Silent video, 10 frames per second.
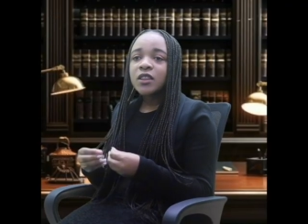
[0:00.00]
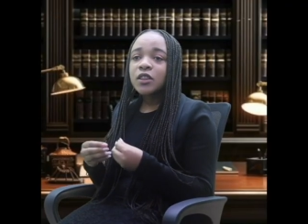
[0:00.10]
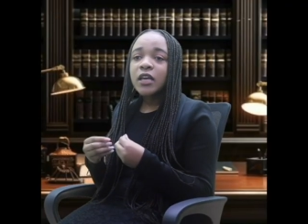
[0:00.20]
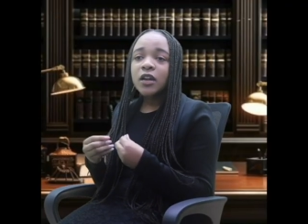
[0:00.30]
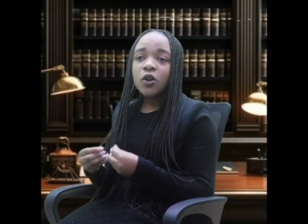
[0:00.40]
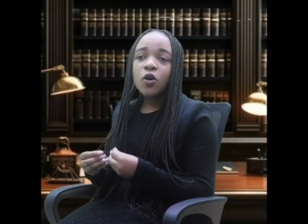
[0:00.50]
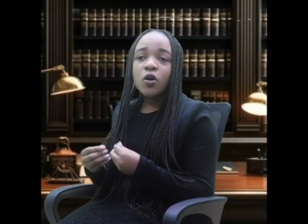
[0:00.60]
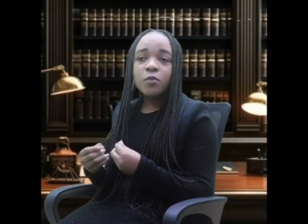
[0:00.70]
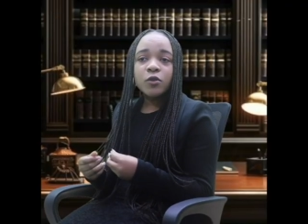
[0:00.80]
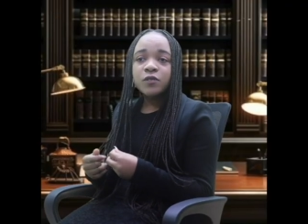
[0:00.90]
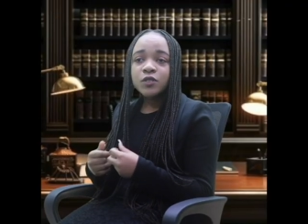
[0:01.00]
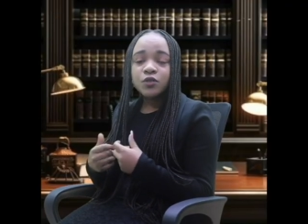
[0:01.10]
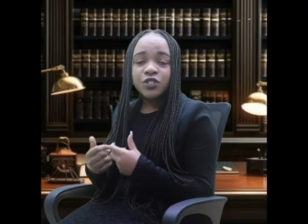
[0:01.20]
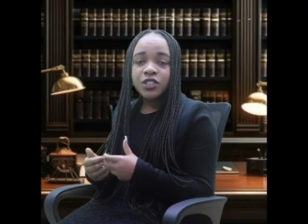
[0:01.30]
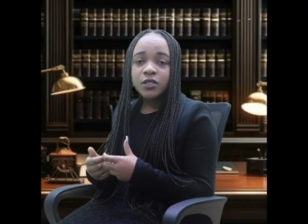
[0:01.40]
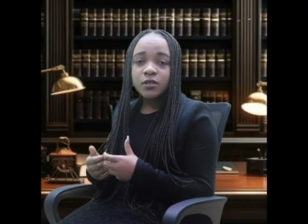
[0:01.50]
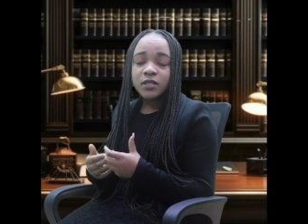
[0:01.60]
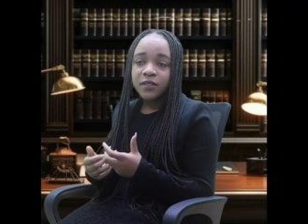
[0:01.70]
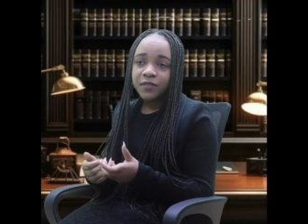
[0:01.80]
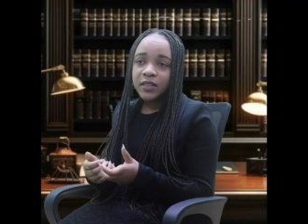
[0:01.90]
The law moves to shield
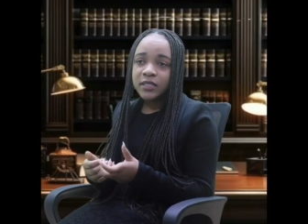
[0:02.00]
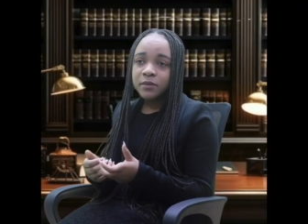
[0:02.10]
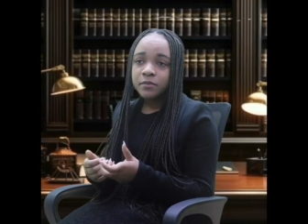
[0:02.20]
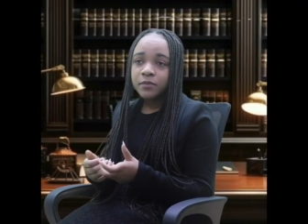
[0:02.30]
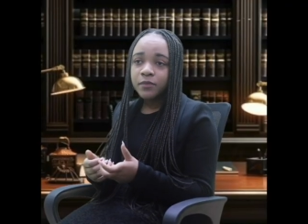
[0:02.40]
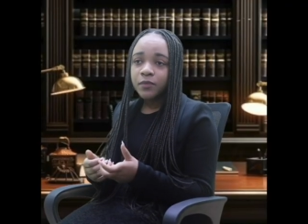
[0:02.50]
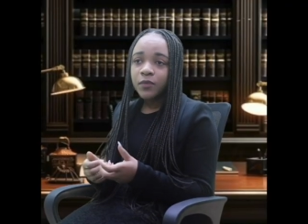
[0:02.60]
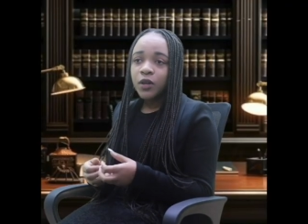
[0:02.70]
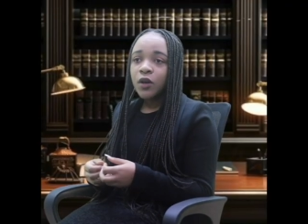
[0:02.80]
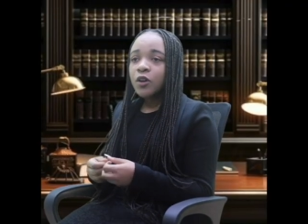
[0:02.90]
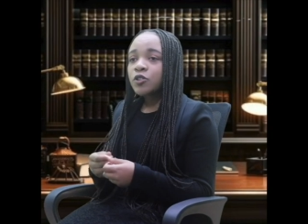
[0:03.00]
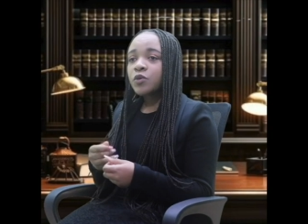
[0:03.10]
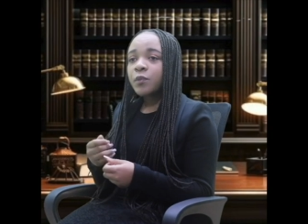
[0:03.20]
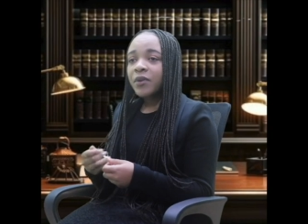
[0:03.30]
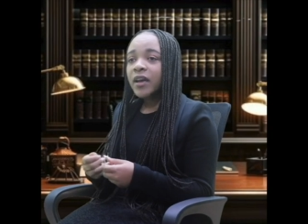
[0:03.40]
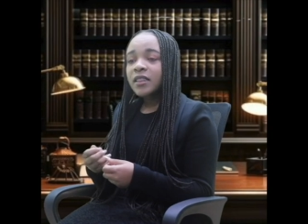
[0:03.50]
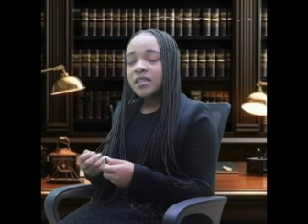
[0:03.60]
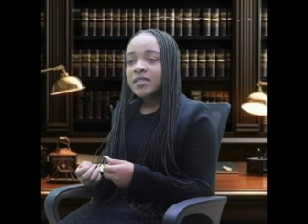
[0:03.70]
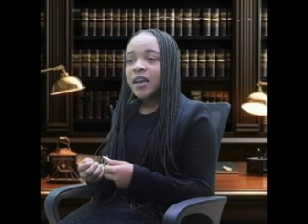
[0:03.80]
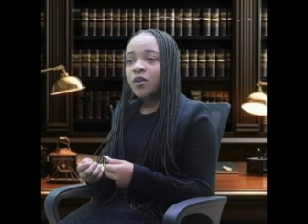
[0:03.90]
the victim, to break the
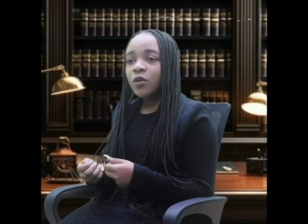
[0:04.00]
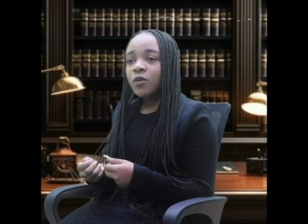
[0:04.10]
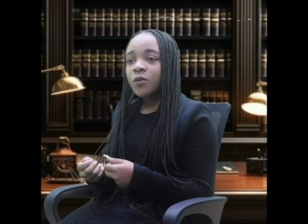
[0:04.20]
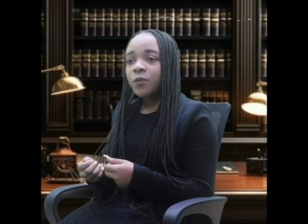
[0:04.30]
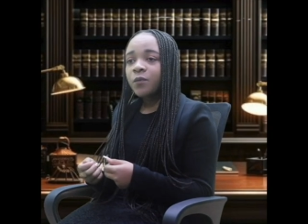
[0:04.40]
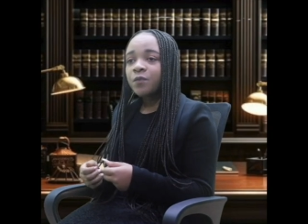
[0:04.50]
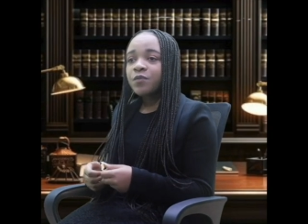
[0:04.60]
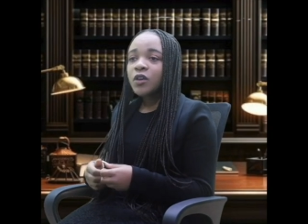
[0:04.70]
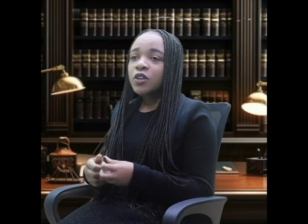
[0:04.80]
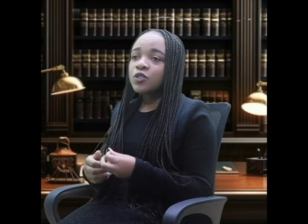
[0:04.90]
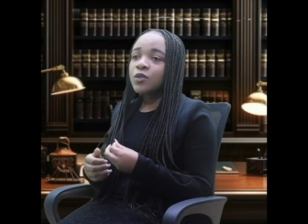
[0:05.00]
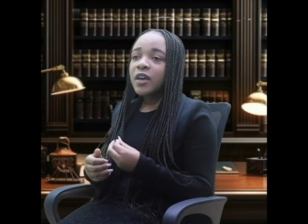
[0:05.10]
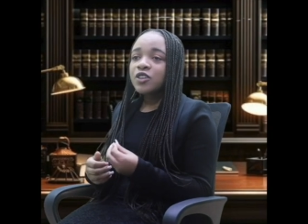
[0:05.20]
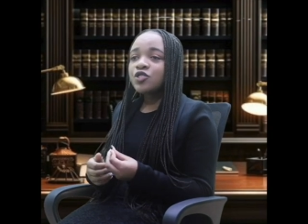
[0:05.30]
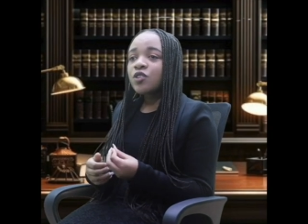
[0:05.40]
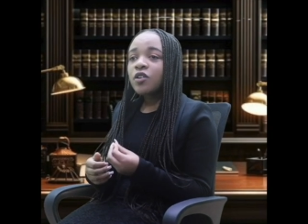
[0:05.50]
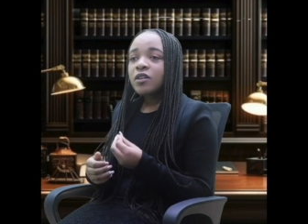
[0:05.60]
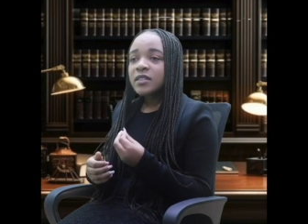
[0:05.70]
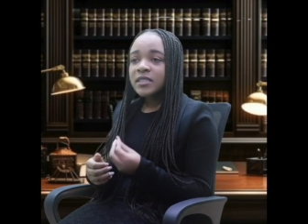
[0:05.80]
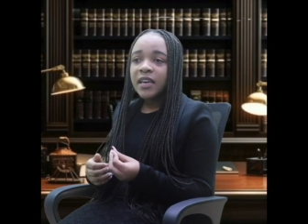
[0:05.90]
cycle, to ensure
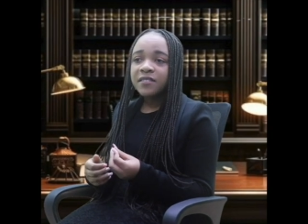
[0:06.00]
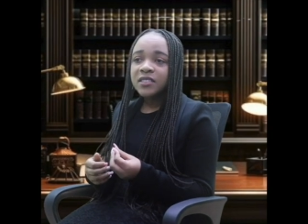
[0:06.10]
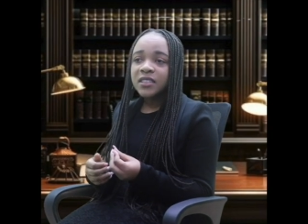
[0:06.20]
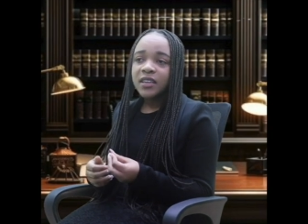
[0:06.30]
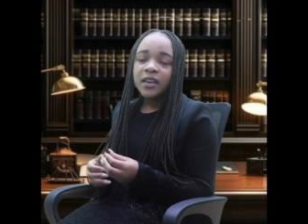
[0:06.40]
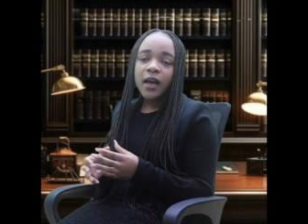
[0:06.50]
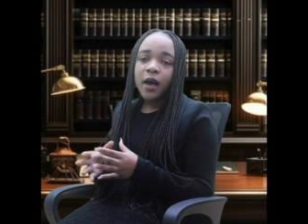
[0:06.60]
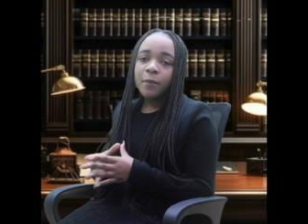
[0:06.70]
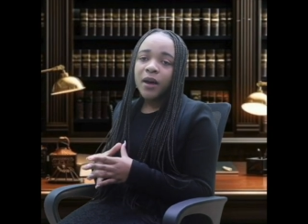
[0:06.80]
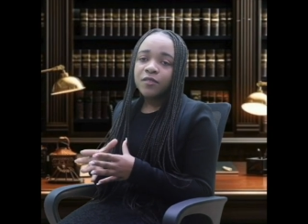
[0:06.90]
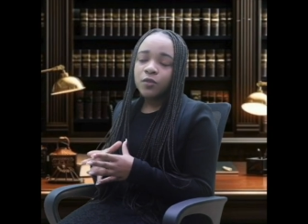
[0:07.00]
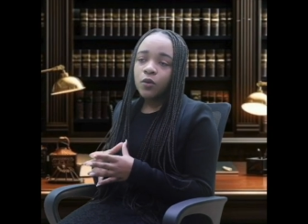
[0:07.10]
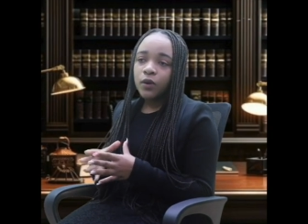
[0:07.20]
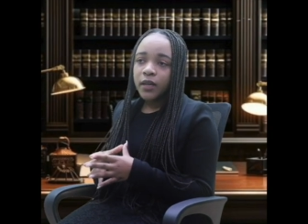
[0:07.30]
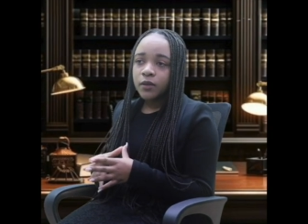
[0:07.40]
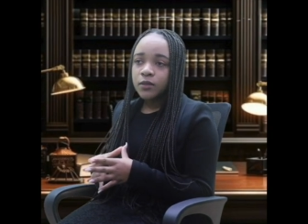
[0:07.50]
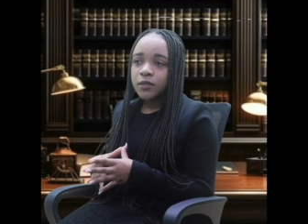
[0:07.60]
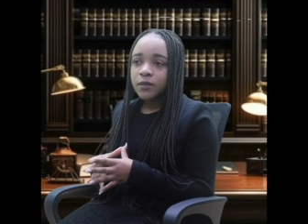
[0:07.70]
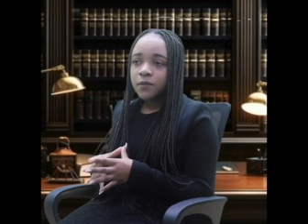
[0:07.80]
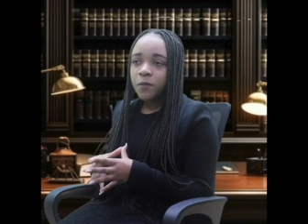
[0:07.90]
safety above all else.